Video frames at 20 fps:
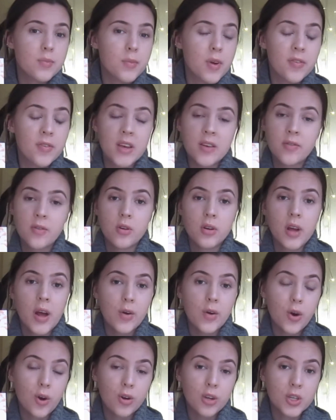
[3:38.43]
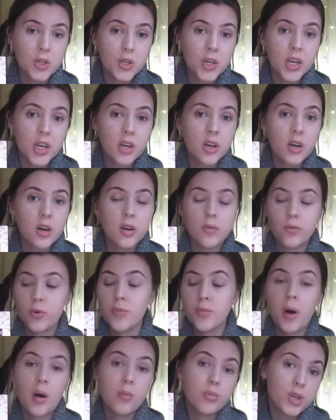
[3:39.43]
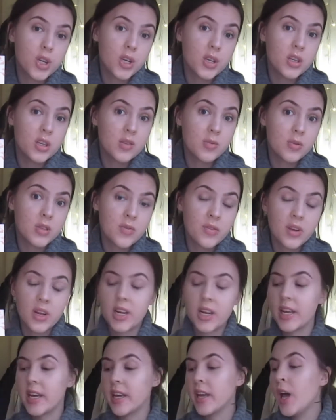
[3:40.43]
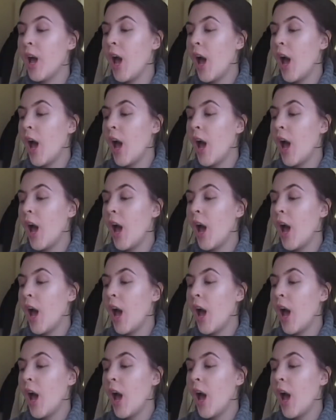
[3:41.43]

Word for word: my favourite alcoholic drink rhubarb gin specifically.